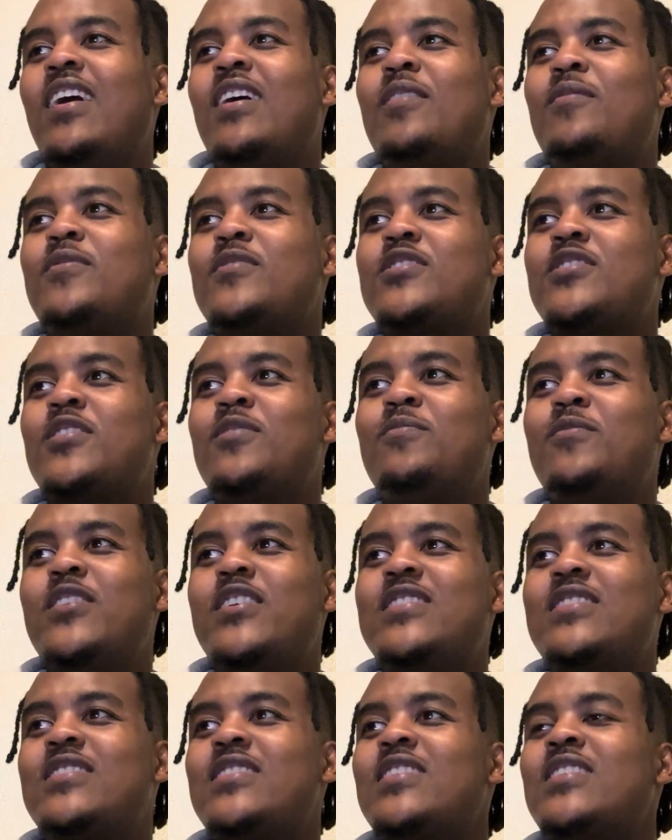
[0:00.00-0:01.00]
For some
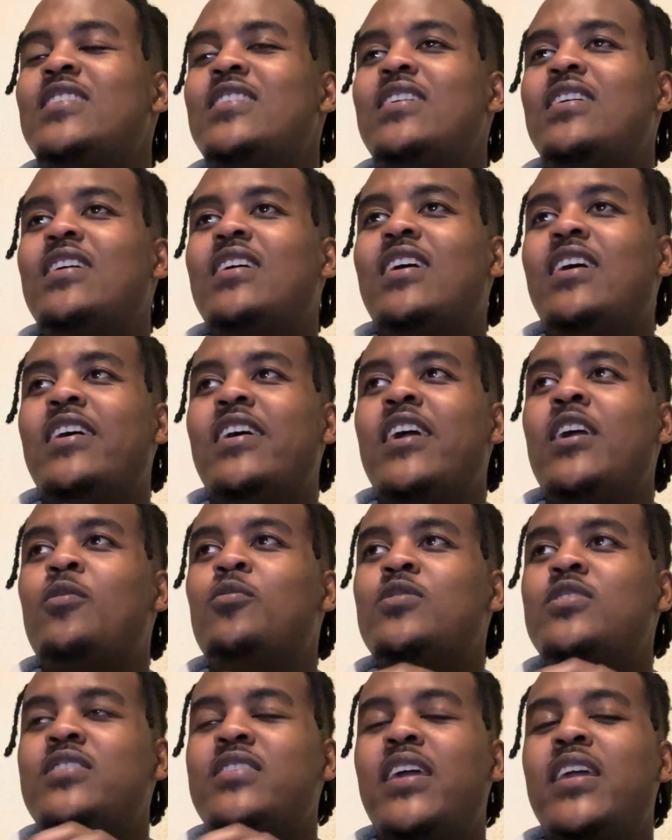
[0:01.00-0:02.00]
reason, it
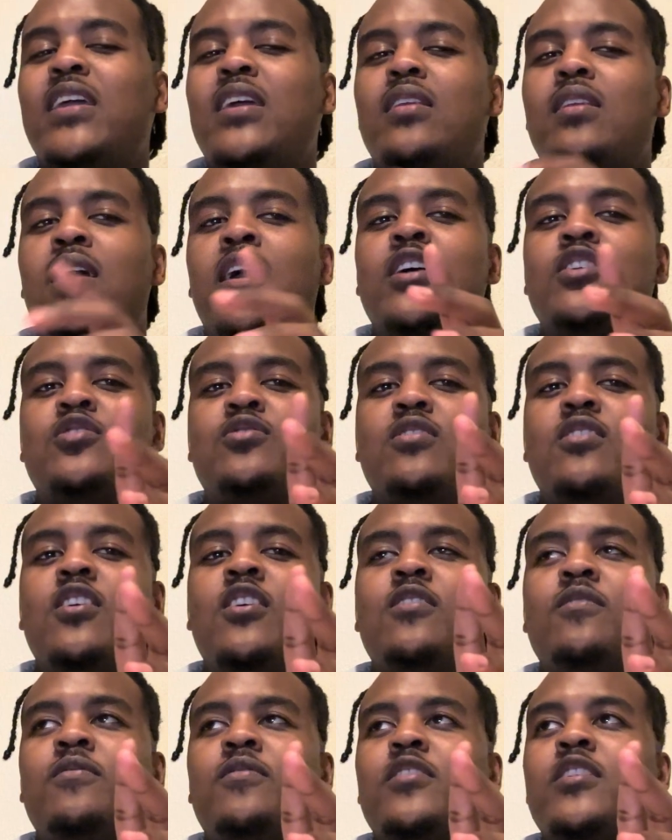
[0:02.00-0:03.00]
was taking extra
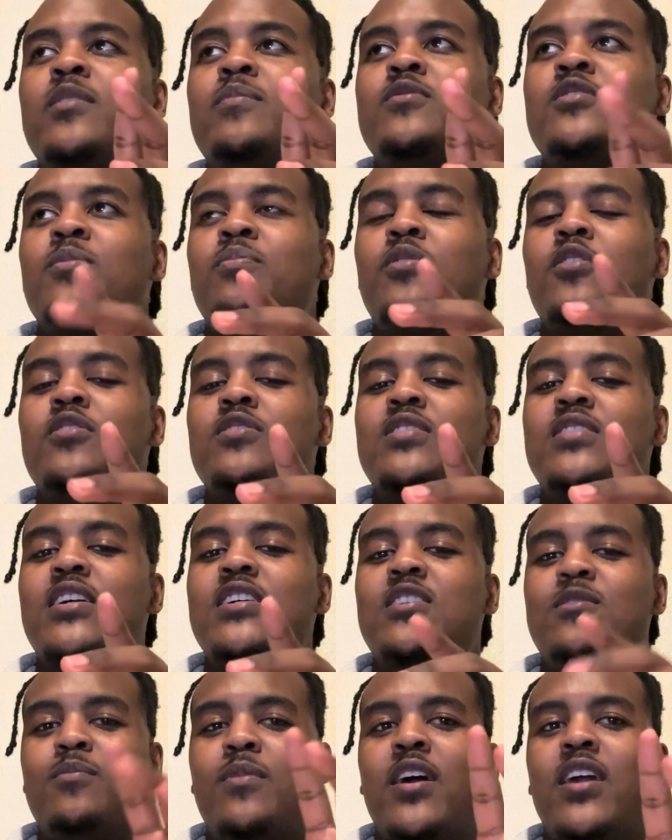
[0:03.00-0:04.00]
long for them to
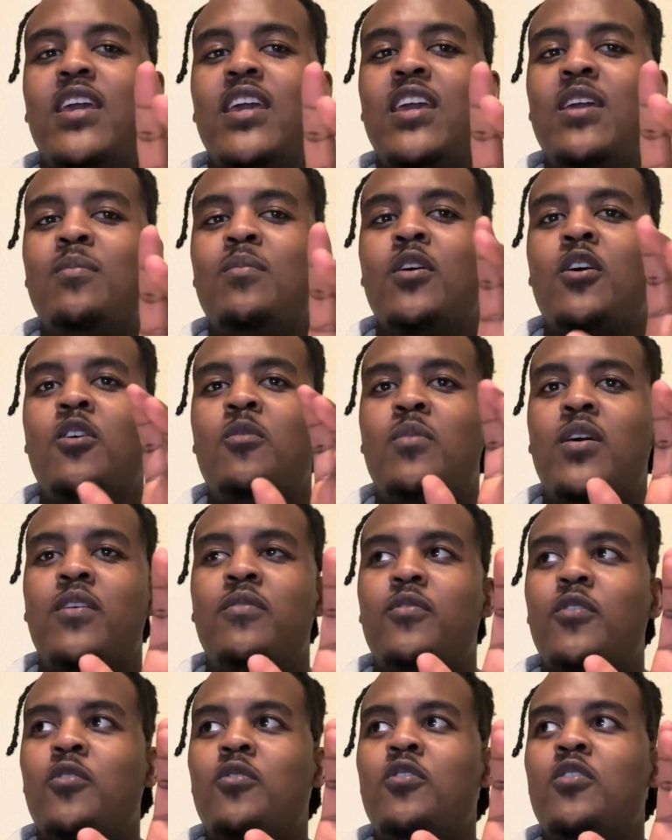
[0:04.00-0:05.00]
process my email, my
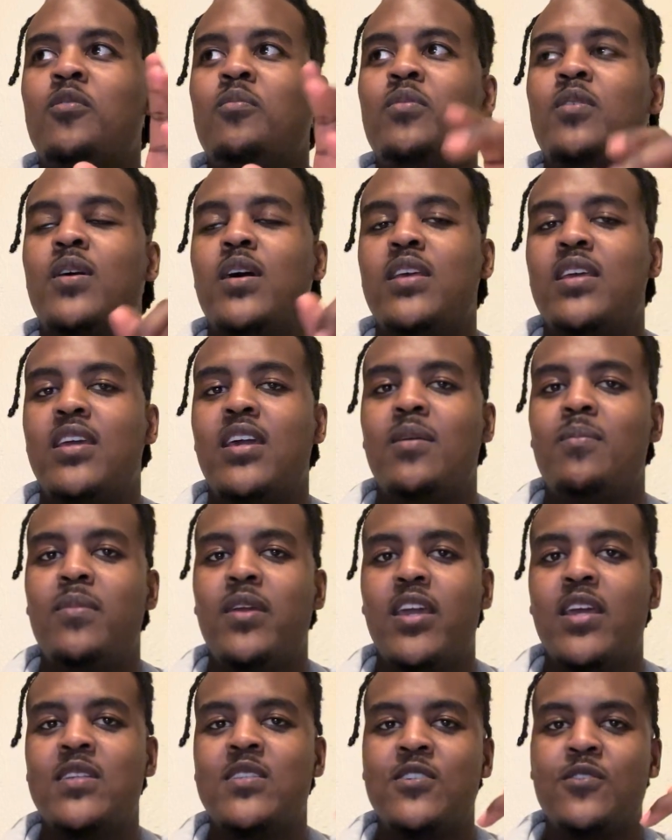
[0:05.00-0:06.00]
phone number, and get
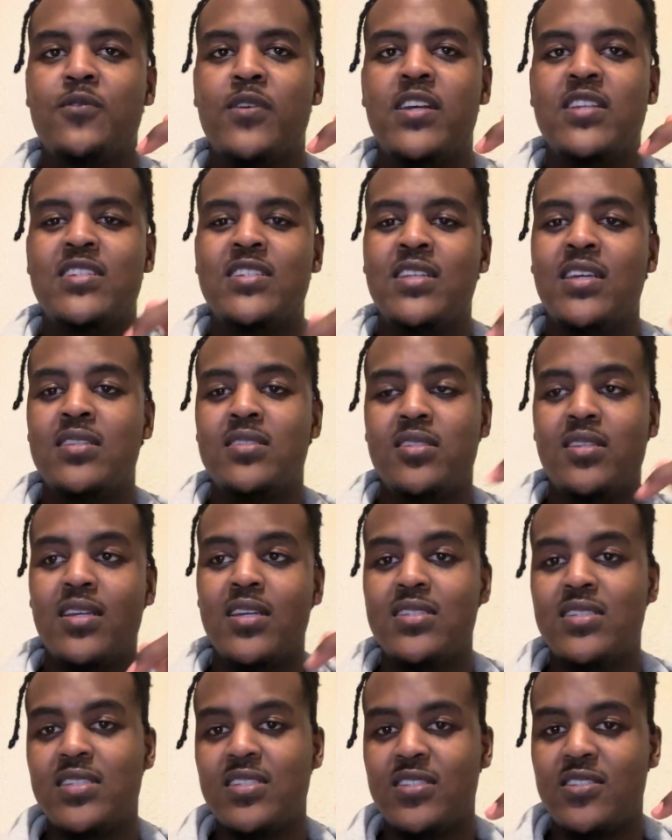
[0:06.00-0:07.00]
me integrated into their
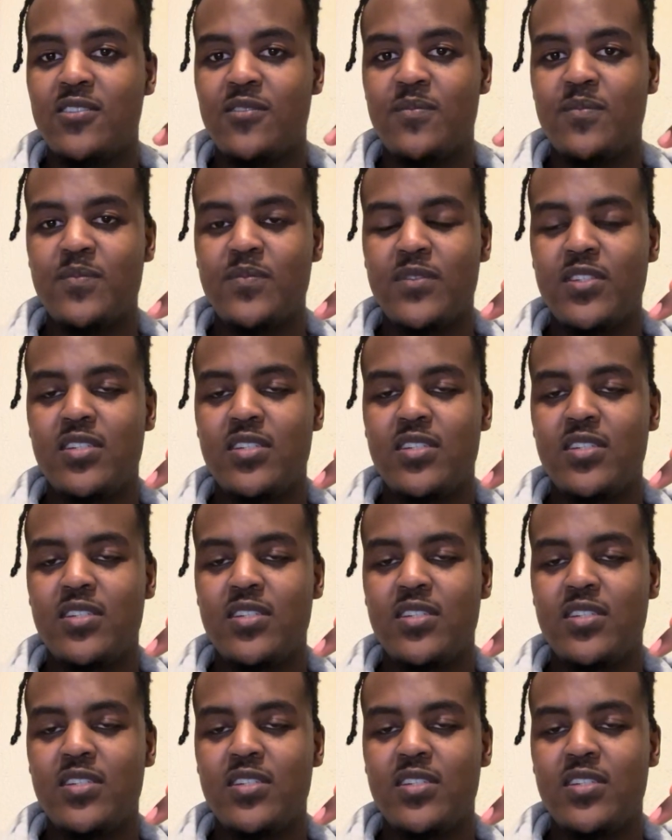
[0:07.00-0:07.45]
system.